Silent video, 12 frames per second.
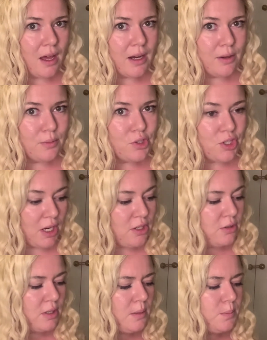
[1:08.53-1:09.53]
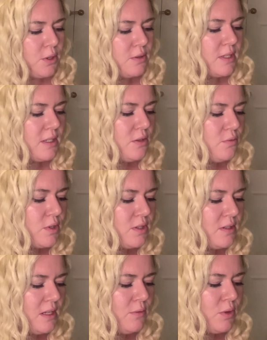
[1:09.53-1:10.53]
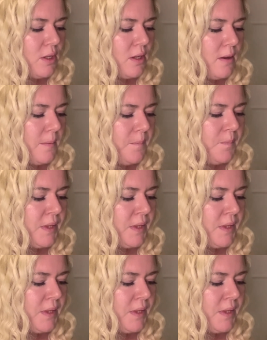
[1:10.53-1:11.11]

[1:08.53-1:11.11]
and I would genuinely, because I didn't receive the